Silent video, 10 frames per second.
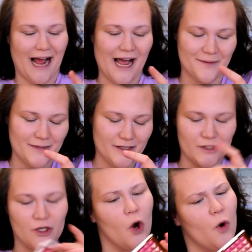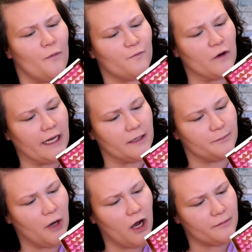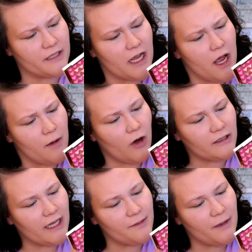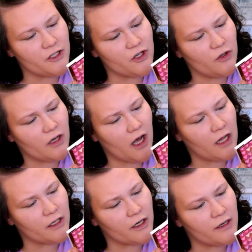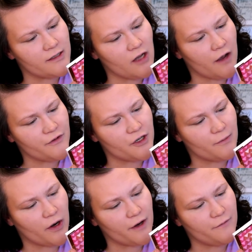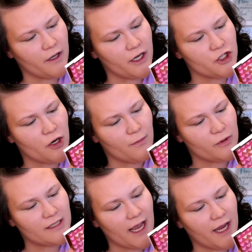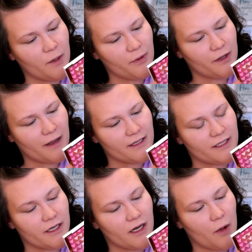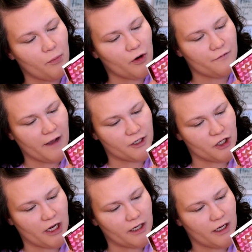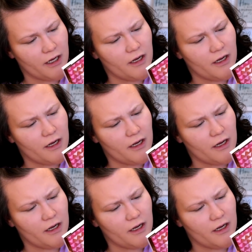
I am so freaking pumped. Multi-dimensional color, soft shimmering finish, a mosaic pigmented perfection.